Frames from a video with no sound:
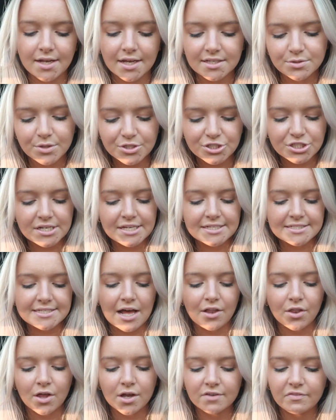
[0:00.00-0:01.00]
Next question is,
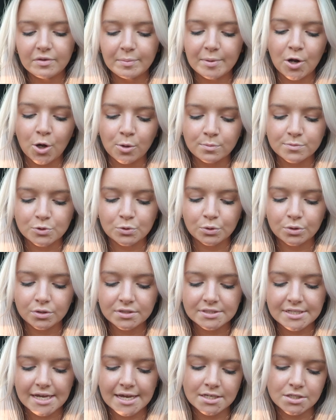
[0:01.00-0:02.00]
how long have you been
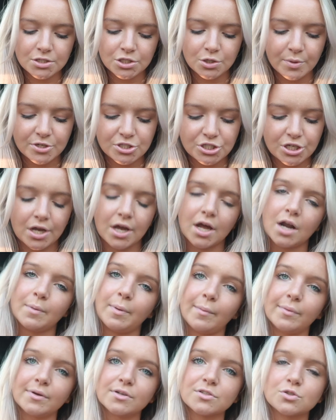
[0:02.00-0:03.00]
homeschooled and do you wish you got a
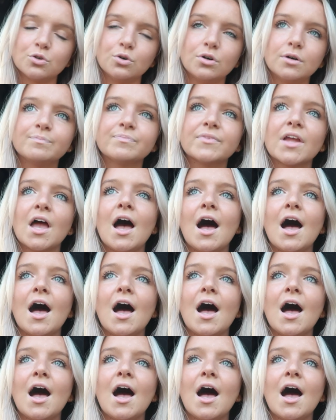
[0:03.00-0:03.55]
public school?